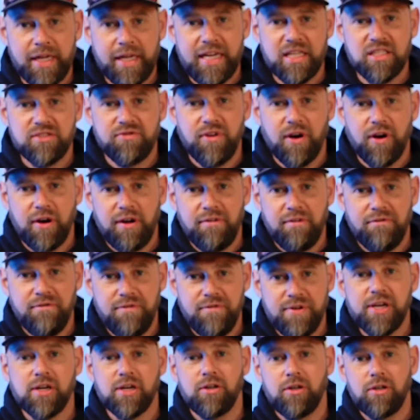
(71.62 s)
is very
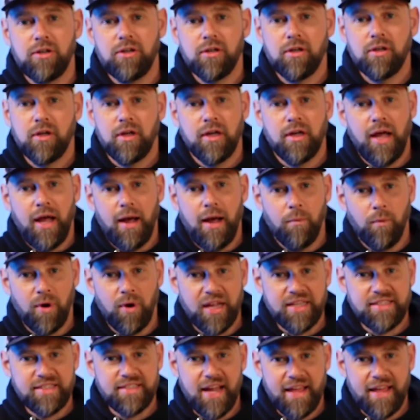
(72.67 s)
fickle. And when I
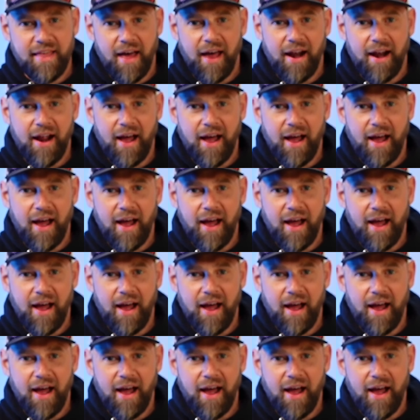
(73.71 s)
say that,